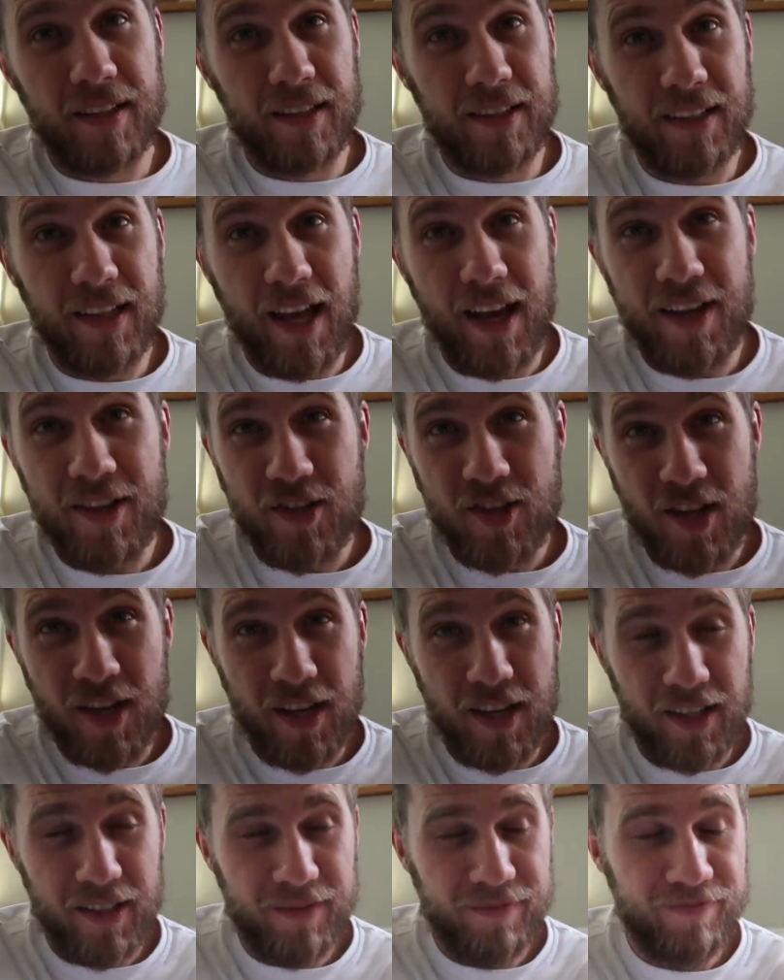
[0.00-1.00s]

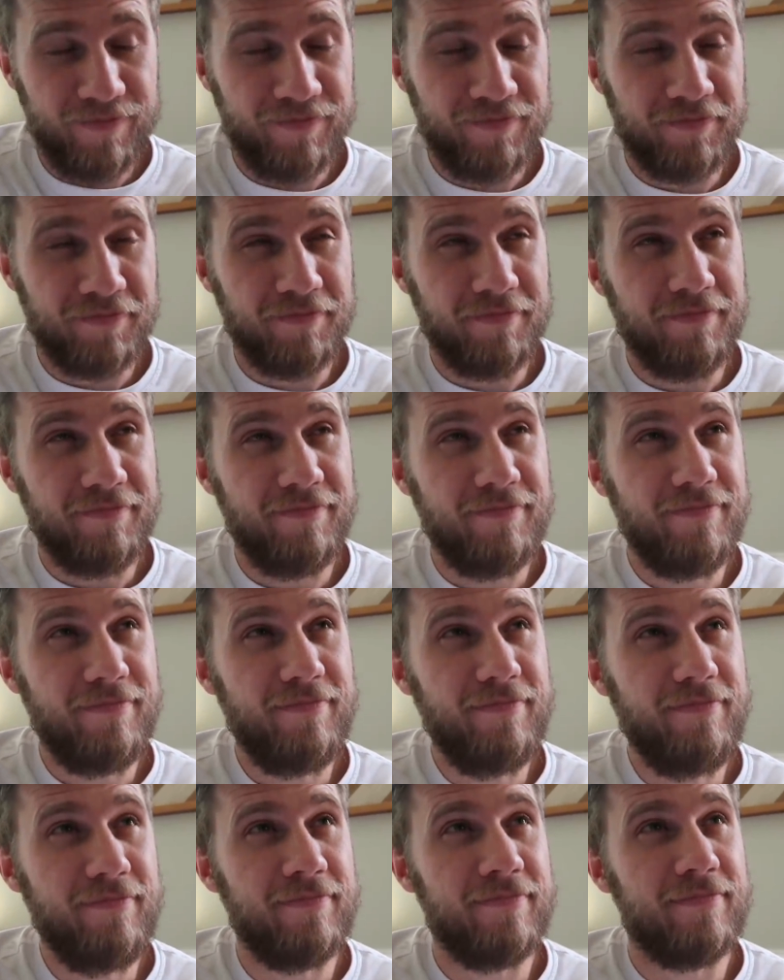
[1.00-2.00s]
Elijah,
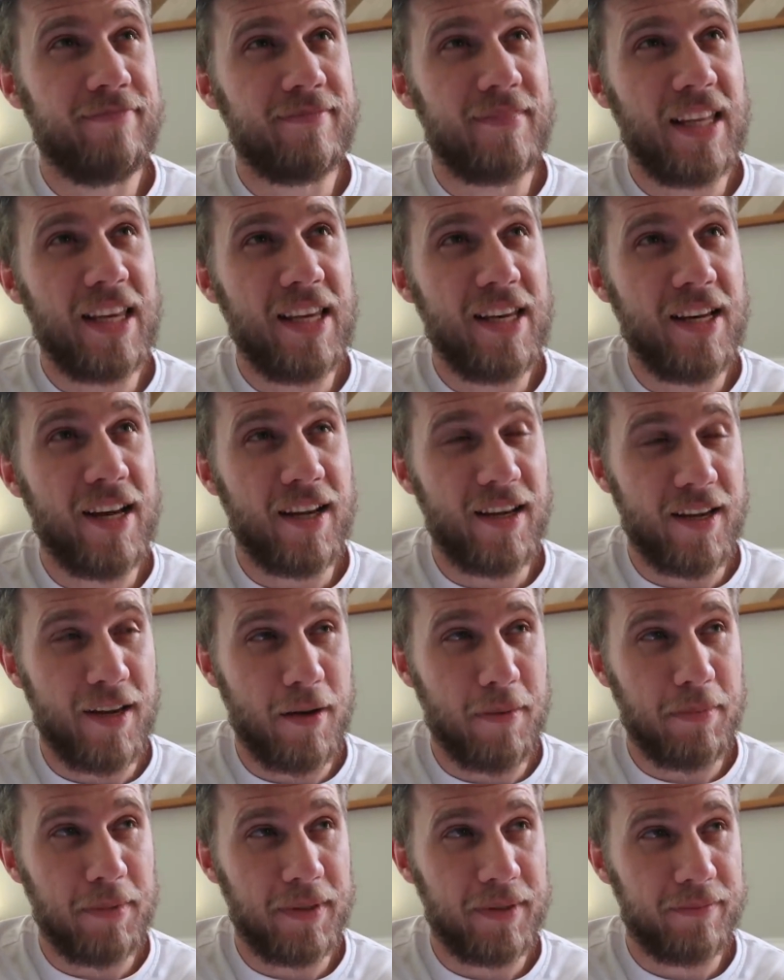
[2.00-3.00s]
he got
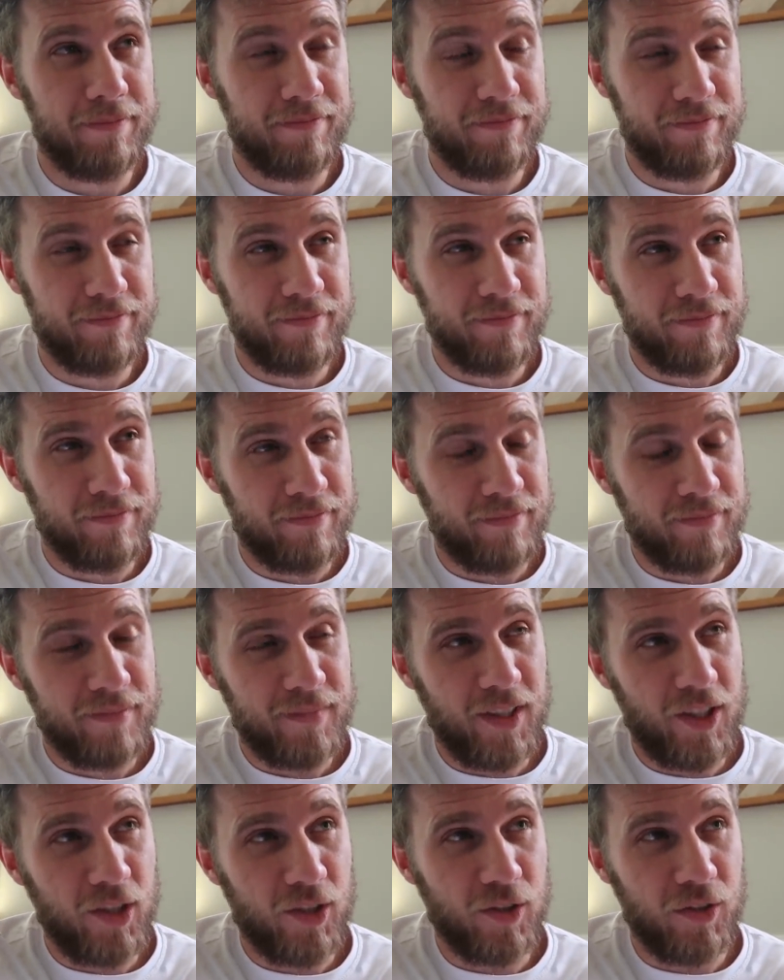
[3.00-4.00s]
up
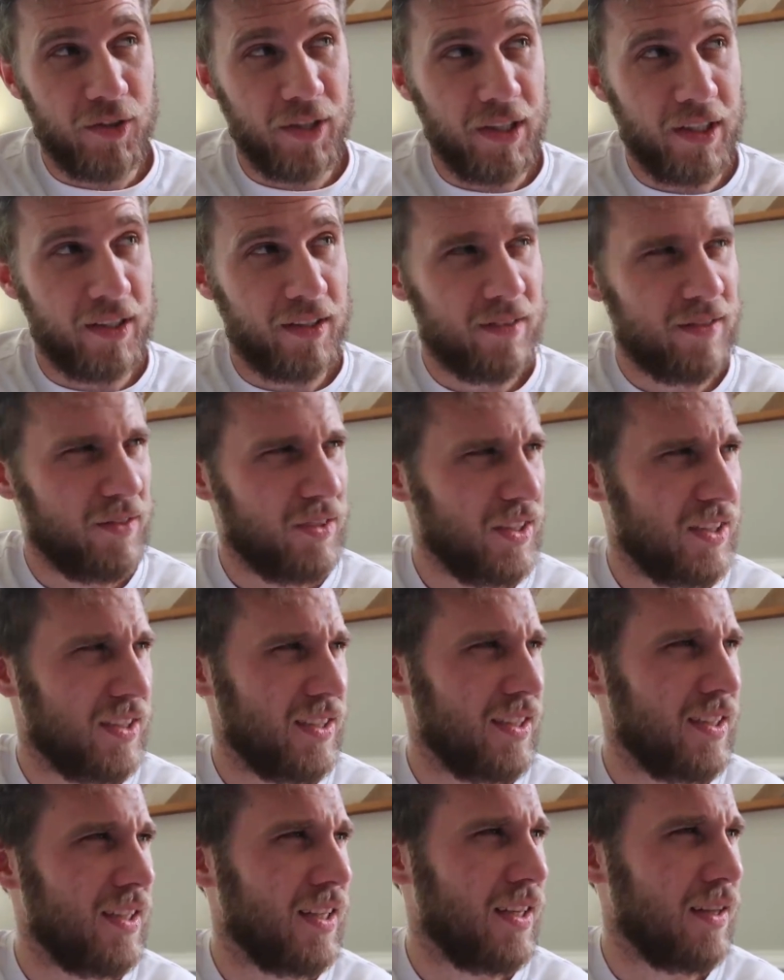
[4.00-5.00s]
early. And then
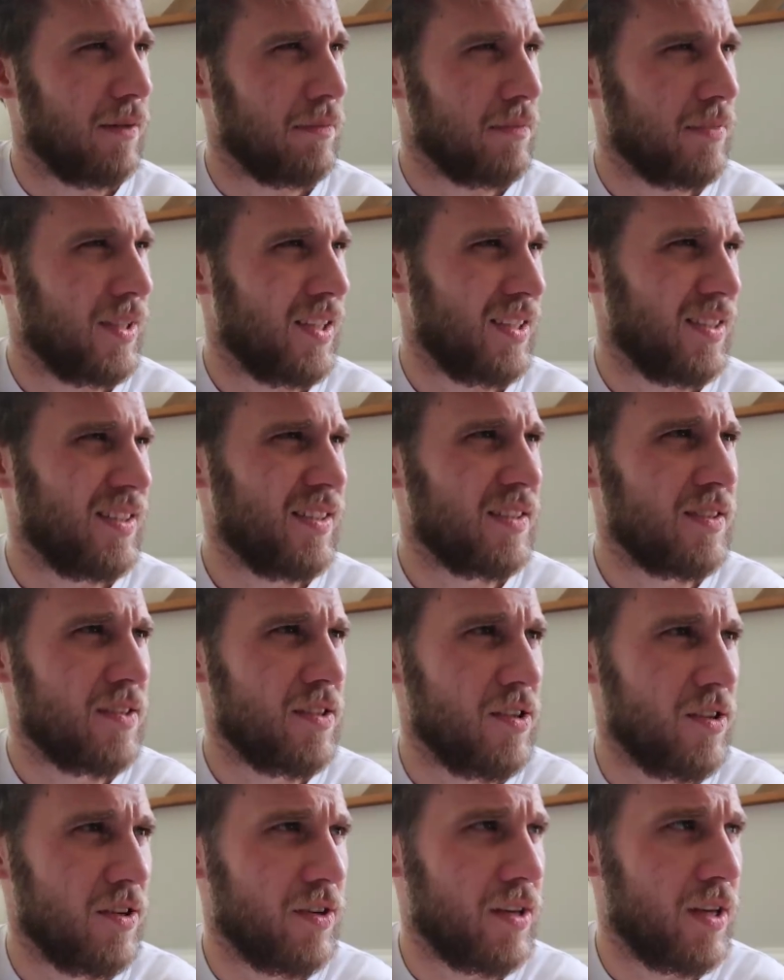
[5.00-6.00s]
he got up like
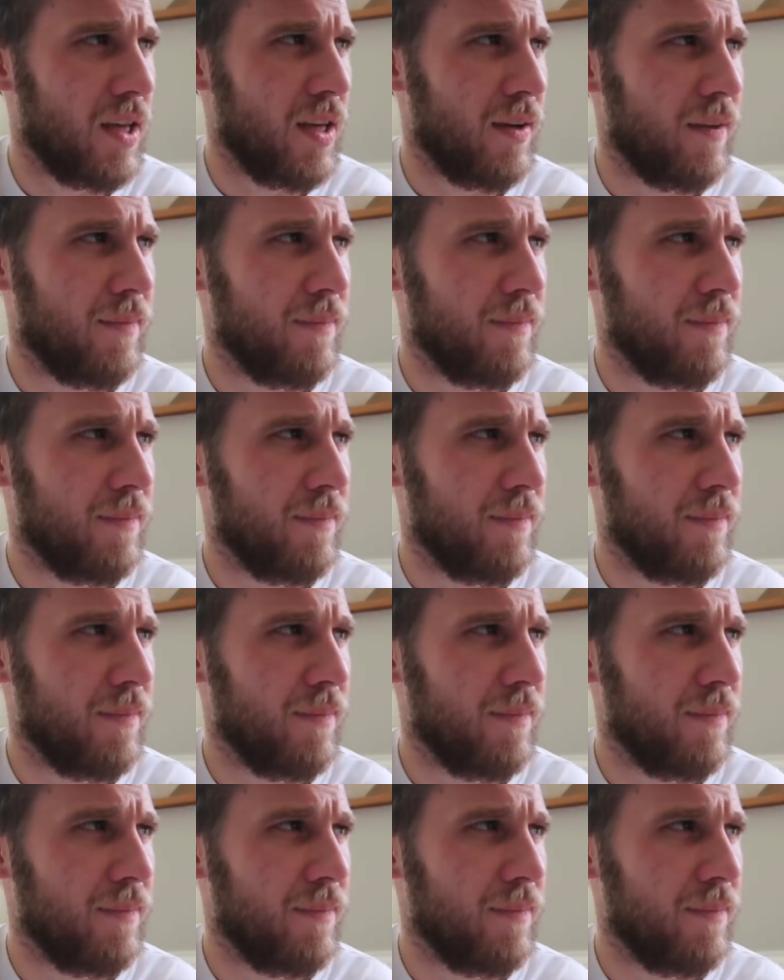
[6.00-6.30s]
6.30.